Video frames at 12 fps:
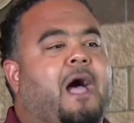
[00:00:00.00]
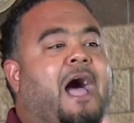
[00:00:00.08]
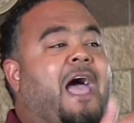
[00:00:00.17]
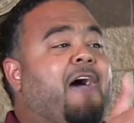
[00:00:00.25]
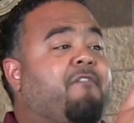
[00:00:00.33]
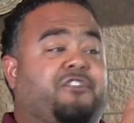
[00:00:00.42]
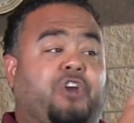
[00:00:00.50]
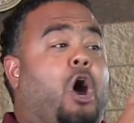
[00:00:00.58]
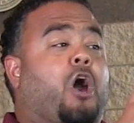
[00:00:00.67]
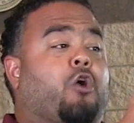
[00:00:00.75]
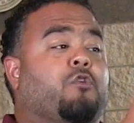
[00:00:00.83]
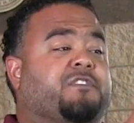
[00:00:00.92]
I have a
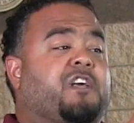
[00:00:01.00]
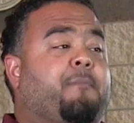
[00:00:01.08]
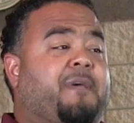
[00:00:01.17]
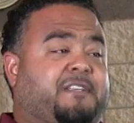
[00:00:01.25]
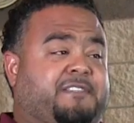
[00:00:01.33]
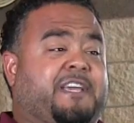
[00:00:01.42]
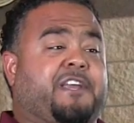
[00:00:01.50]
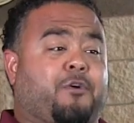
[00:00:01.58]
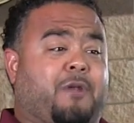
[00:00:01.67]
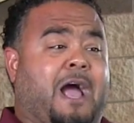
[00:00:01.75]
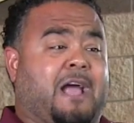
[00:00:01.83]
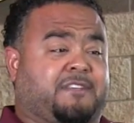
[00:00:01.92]
daughter who's going to be a
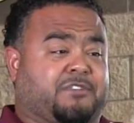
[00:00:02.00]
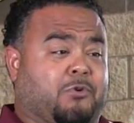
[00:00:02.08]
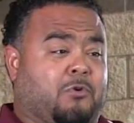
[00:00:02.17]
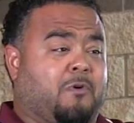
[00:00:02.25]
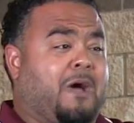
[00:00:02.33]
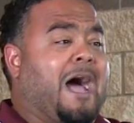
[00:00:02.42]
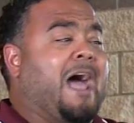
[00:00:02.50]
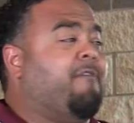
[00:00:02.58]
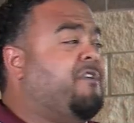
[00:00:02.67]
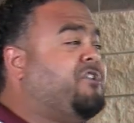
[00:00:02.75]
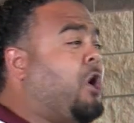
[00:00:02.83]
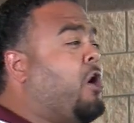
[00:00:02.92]
senior in high school. I
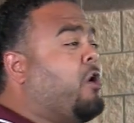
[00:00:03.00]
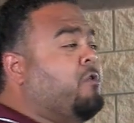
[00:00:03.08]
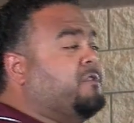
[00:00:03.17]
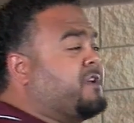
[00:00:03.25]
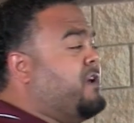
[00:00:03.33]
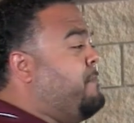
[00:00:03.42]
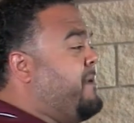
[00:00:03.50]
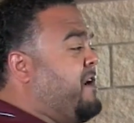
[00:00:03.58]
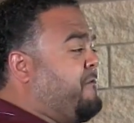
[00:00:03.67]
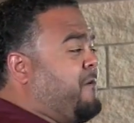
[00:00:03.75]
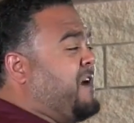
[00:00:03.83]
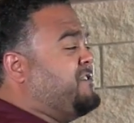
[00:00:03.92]
have a daughter who's going to
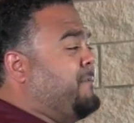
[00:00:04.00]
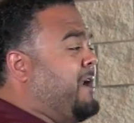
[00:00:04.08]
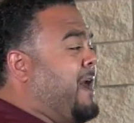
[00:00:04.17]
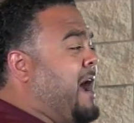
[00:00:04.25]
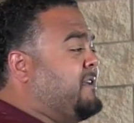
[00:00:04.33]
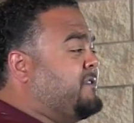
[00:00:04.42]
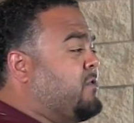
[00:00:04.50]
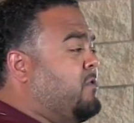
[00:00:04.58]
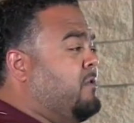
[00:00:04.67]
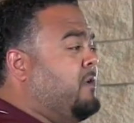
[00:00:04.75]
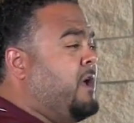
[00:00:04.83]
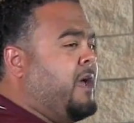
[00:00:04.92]
be a freshman in high
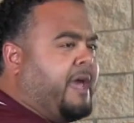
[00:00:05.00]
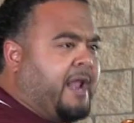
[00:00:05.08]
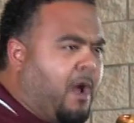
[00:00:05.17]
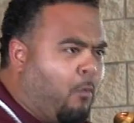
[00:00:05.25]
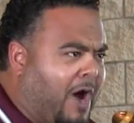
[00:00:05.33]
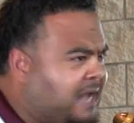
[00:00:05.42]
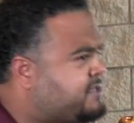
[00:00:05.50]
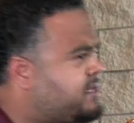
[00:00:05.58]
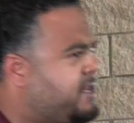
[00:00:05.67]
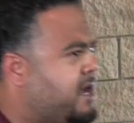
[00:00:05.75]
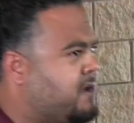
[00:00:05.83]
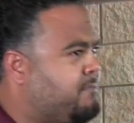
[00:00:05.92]
school. And I watch
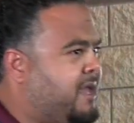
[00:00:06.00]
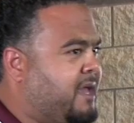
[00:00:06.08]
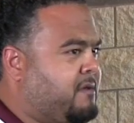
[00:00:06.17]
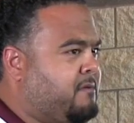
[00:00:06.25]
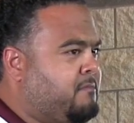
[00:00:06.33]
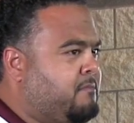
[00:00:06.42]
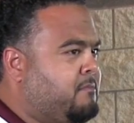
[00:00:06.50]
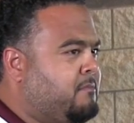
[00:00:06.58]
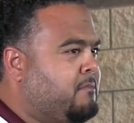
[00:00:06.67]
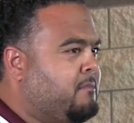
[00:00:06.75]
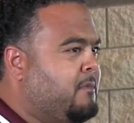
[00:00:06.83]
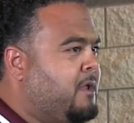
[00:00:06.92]
the young men.
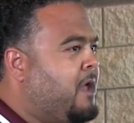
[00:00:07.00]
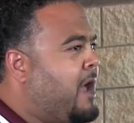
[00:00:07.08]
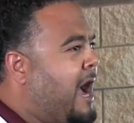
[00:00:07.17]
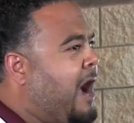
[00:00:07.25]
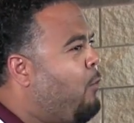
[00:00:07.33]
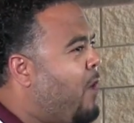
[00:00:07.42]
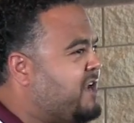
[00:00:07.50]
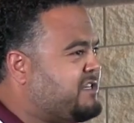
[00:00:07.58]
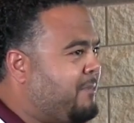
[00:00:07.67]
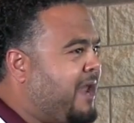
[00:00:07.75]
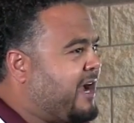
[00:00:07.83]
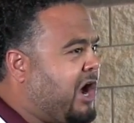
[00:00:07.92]
I watch
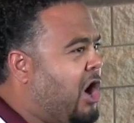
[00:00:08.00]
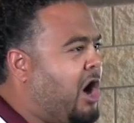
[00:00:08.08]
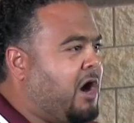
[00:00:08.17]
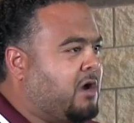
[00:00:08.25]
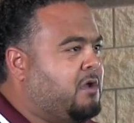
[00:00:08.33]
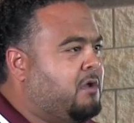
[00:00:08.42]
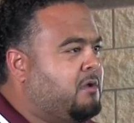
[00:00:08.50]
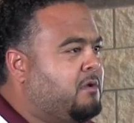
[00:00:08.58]
them like a hawk.